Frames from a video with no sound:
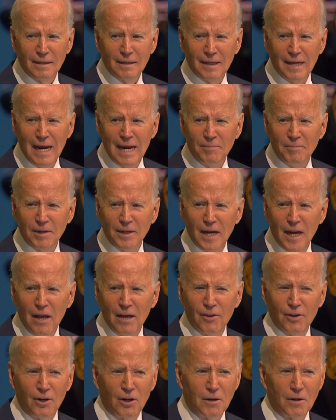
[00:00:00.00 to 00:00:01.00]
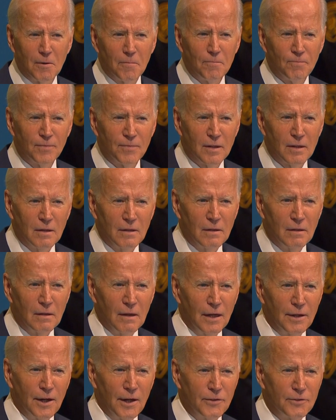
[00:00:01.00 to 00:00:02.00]
came together
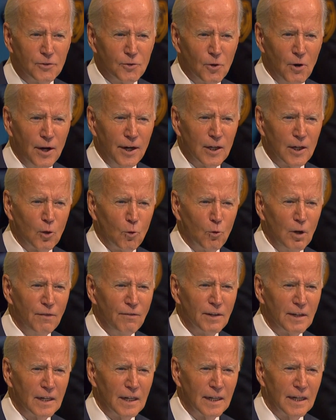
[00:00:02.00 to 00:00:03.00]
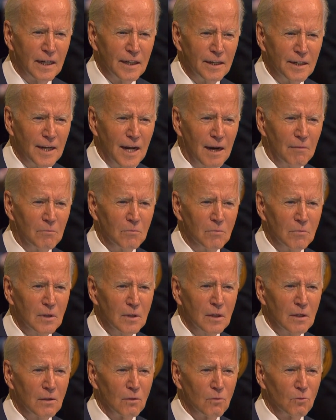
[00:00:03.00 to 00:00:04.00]
and to unequivocally condemn
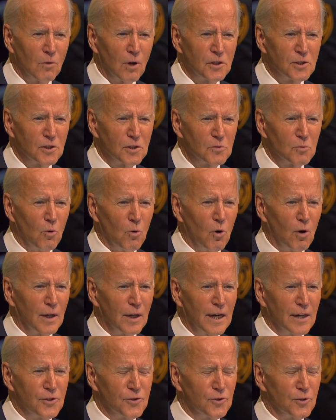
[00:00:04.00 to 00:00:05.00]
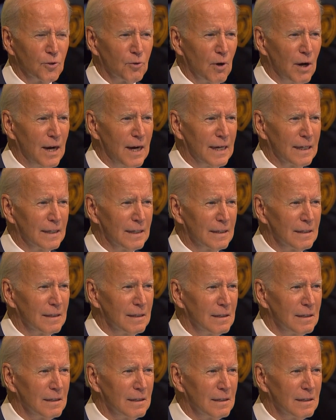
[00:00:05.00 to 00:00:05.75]
Russia's war against Ukraine.